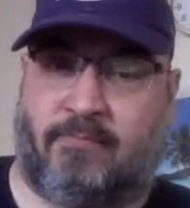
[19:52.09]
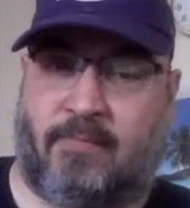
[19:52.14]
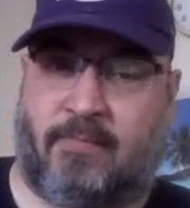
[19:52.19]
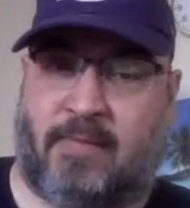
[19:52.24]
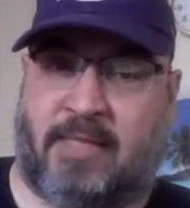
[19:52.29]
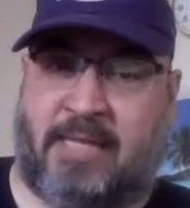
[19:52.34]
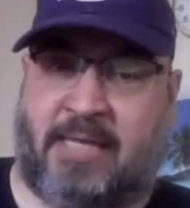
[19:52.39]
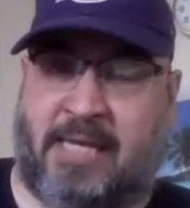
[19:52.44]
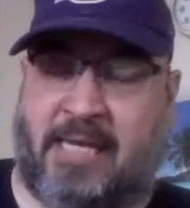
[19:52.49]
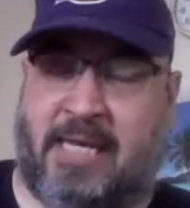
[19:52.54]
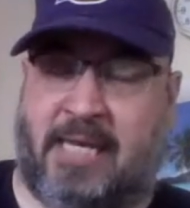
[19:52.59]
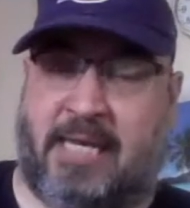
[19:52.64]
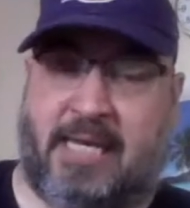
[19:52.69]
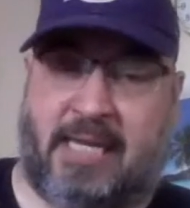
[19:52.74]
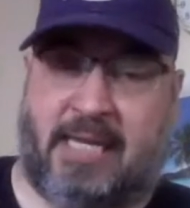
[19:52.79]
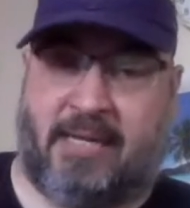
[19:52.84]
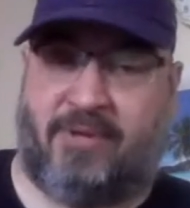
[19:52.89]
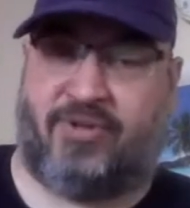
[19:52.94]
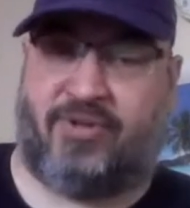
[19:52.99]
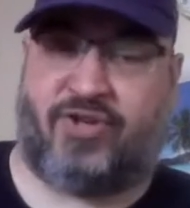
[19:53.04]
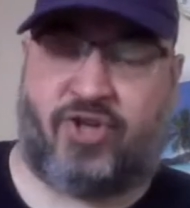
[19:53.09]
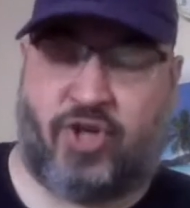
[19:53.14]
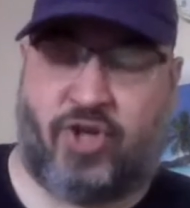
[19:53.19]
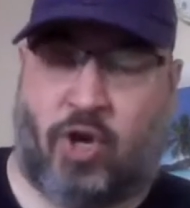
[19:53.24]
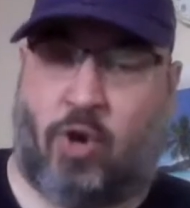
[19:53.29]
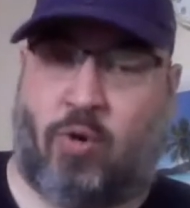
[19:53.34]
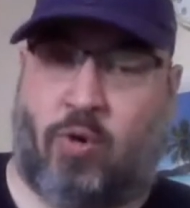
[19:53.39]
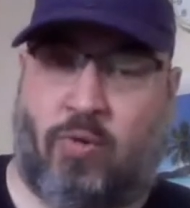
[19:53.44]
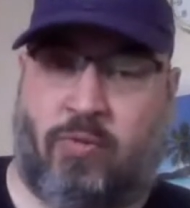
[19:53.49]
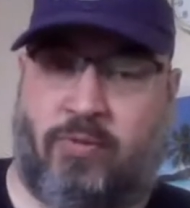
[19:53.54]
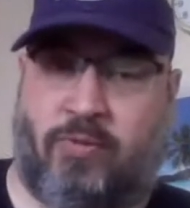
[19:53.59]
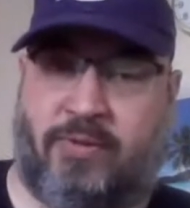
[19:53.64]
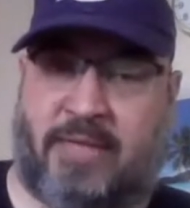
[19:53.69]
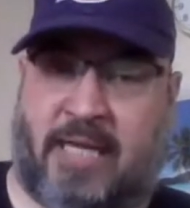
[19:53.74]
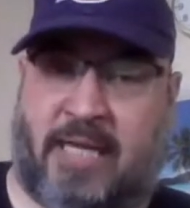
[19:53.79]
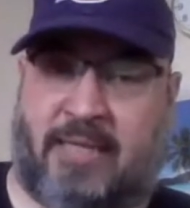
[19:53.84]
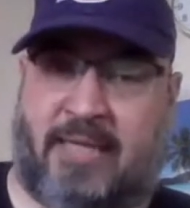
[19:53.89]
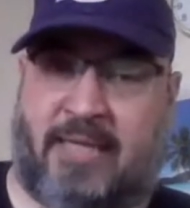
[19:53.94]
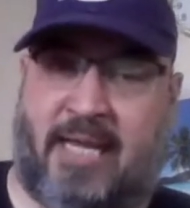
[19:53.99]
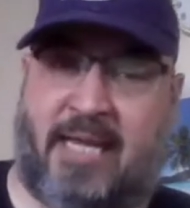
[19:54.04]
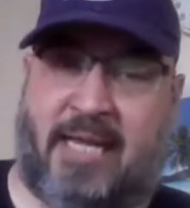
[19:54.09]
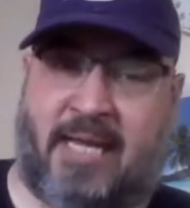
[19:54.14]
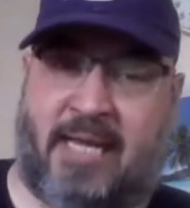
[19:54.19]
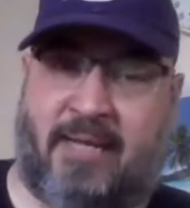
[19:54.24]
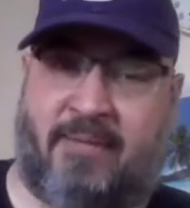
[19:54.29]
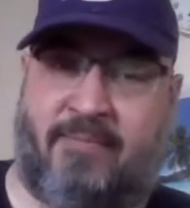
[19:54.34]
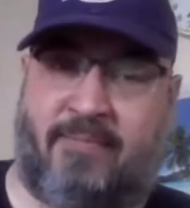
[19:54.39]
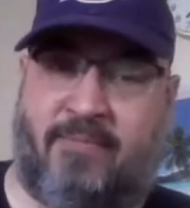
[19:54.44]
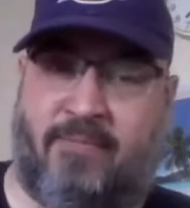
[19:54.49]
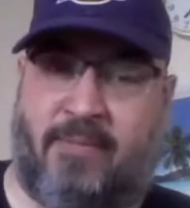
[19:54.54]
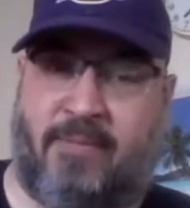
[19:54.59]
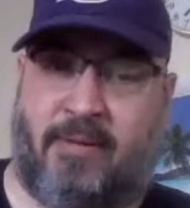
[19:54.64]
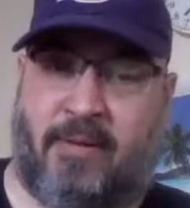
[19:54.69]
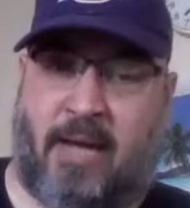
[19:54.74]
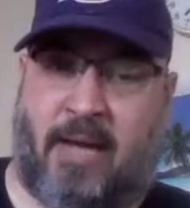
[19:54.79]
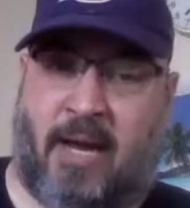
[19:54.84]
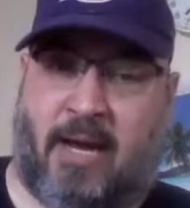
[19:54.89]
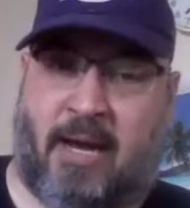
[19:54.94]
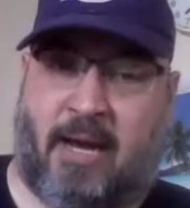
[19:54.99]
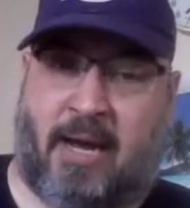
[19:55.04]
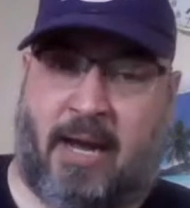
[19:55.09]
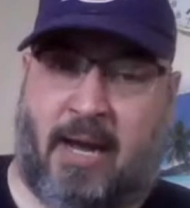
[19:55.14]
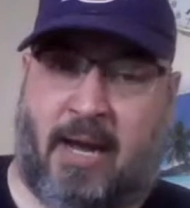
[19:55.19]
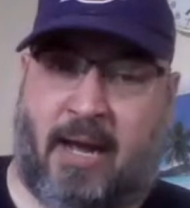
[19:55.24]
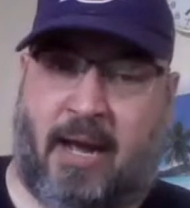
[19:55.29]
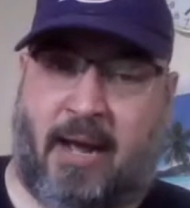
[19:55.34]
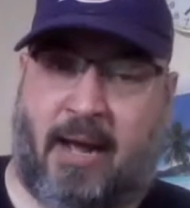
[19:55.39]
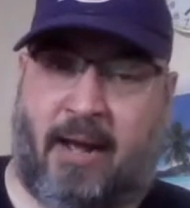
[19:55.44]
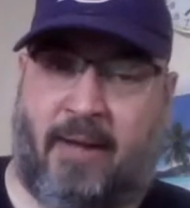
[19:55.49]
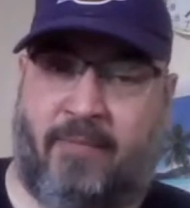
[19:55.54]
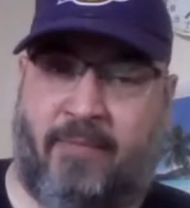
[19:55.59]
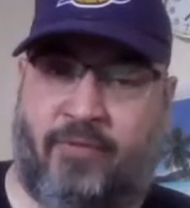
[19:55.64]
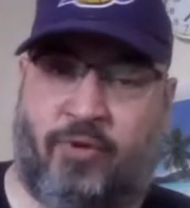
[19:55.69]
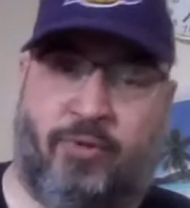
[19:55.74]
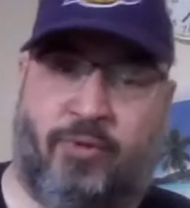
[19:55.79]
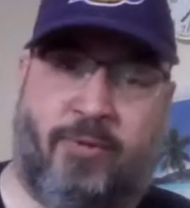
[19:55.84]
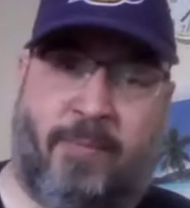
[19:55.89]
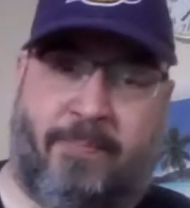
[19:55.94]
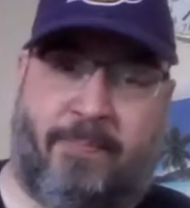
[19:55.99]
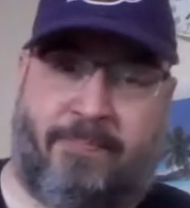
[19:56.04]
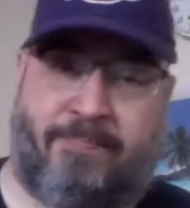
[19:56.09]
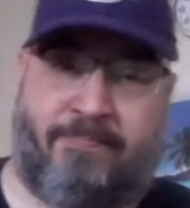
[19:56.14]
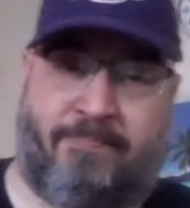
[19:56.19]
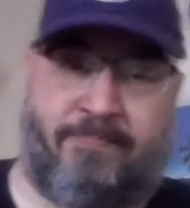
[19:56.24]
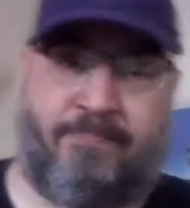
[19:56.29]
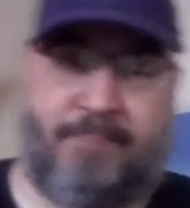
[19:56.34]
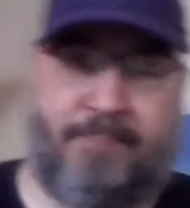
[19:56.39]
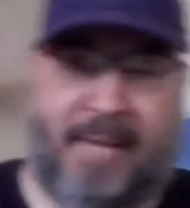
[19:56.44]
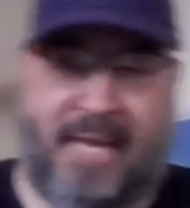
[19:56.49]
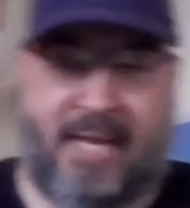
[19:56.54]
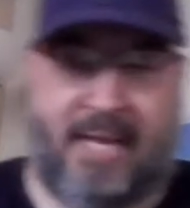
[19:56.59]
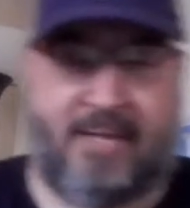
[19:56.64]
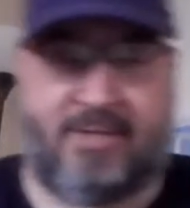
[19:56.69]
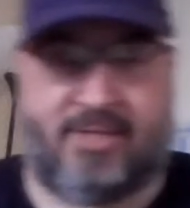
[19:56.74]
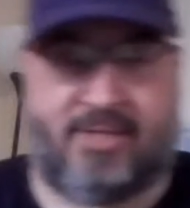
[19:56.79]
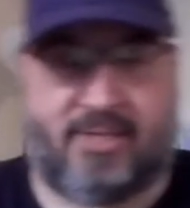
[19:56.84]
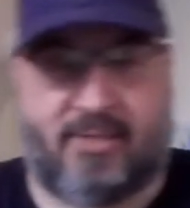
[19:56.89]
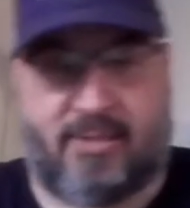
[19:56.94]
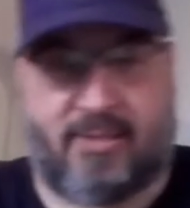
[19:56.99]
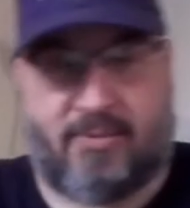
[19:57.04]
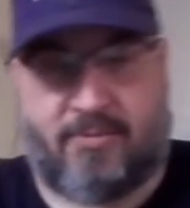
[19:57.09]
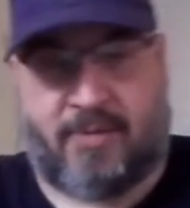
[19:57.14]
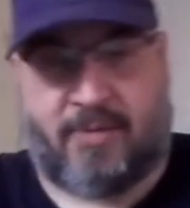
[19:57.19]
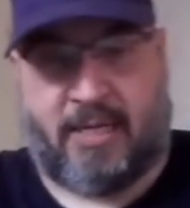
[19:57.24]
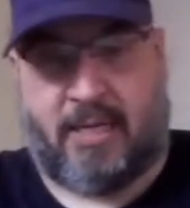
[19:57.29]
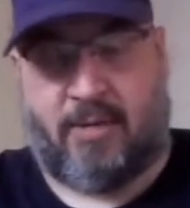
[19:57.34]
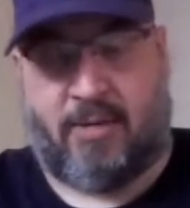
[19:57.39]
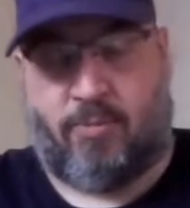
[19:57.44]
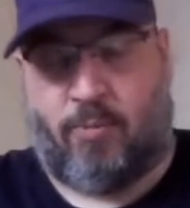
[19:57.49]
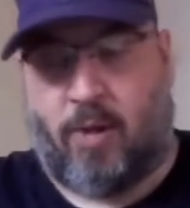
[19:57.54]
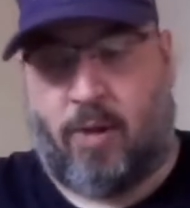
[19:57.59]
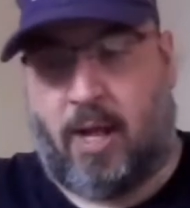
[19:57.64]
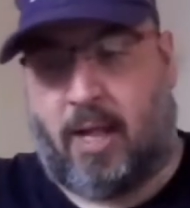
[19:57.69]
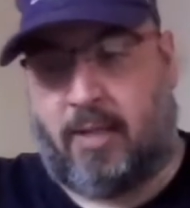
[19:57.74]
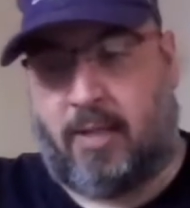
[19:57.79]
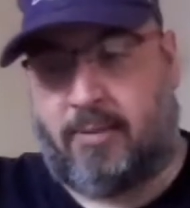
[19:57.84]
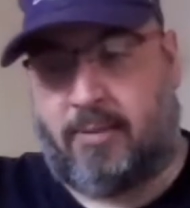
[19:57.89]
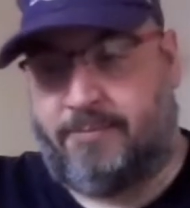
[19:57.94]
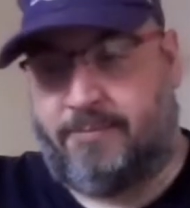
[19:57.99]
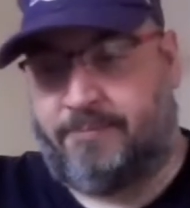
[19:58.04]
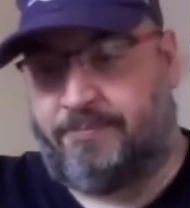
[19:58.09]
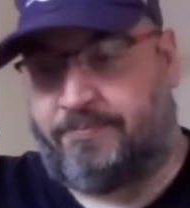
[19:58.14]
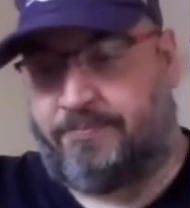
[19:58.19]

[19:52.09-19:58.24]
the show that they can do picks really well.